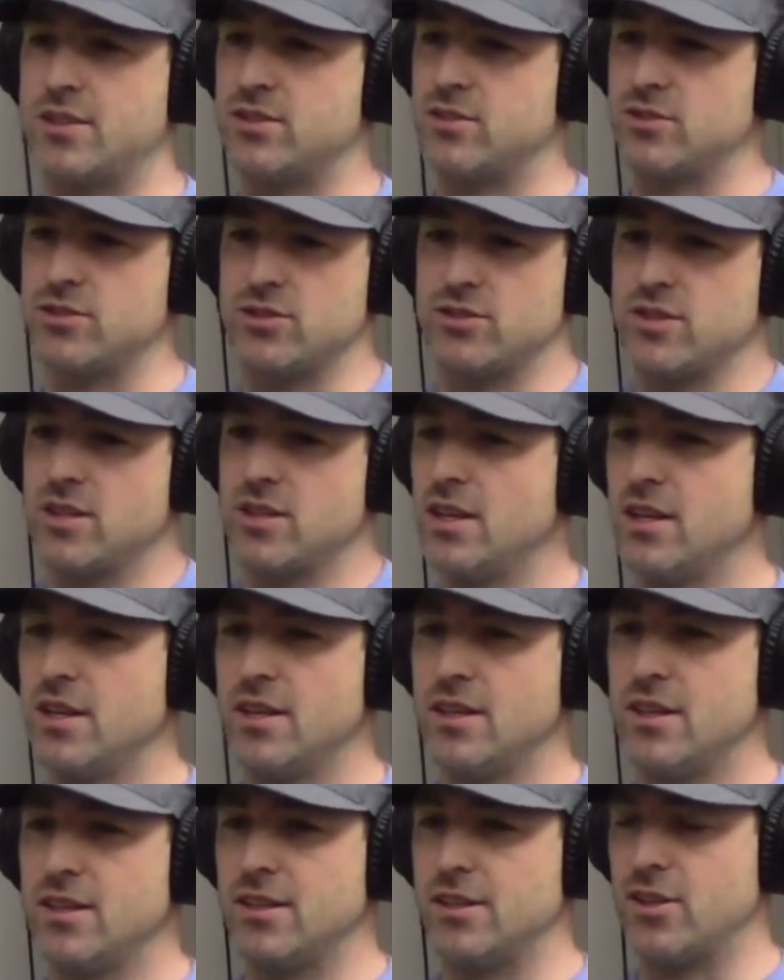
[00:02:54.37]
and just,
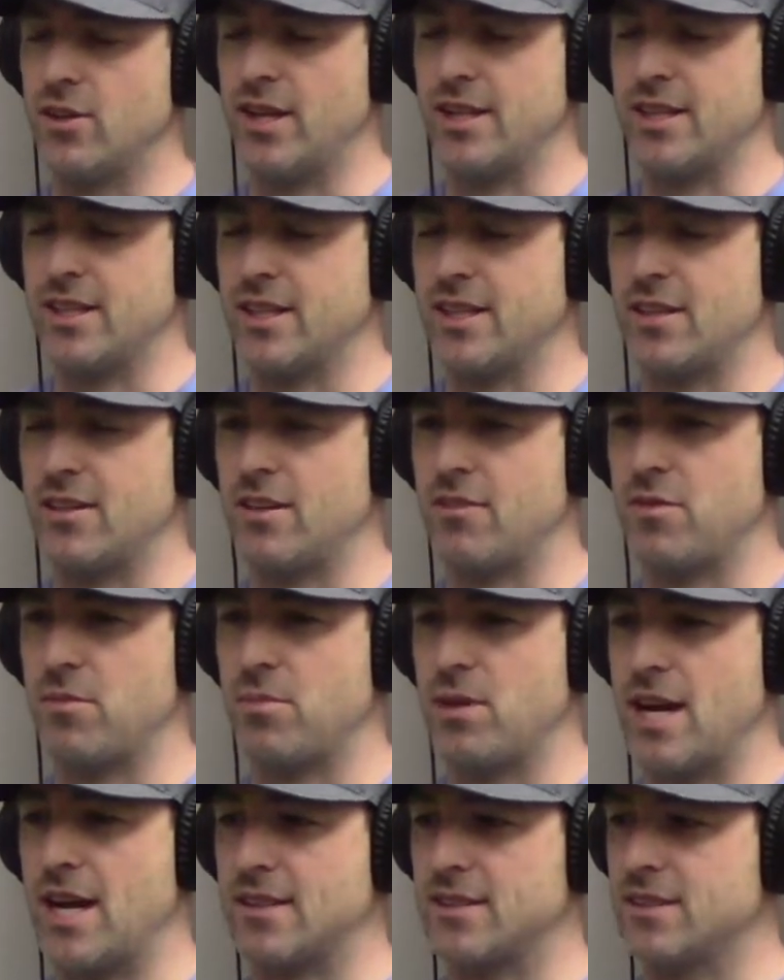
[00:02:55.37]
I didn't get enough of
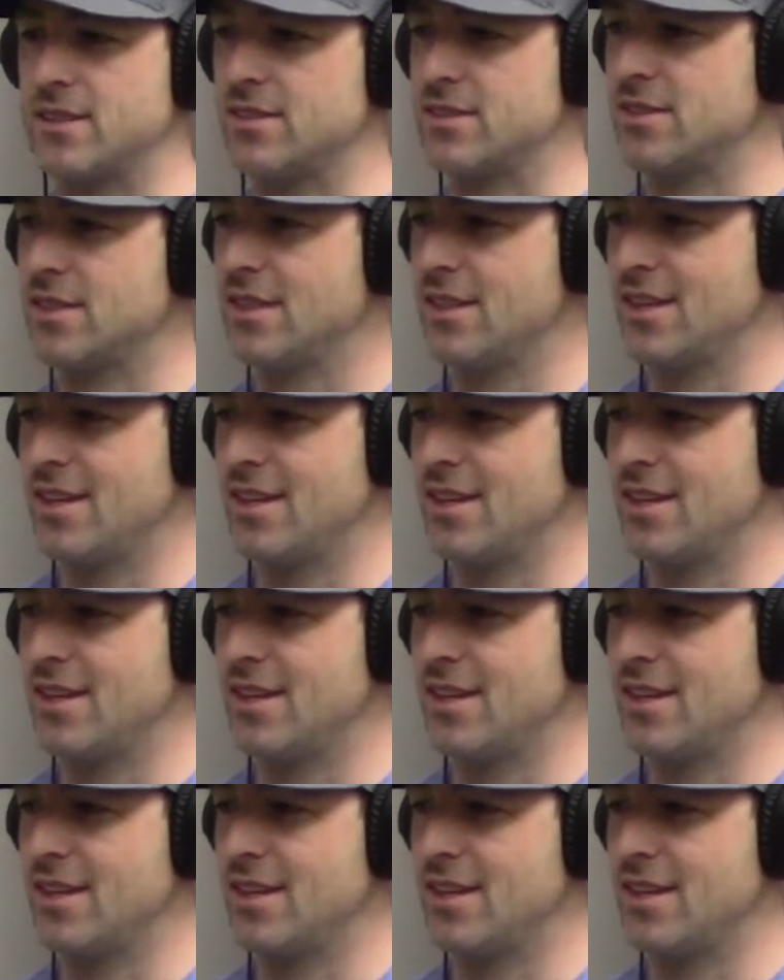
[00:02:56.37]
practice.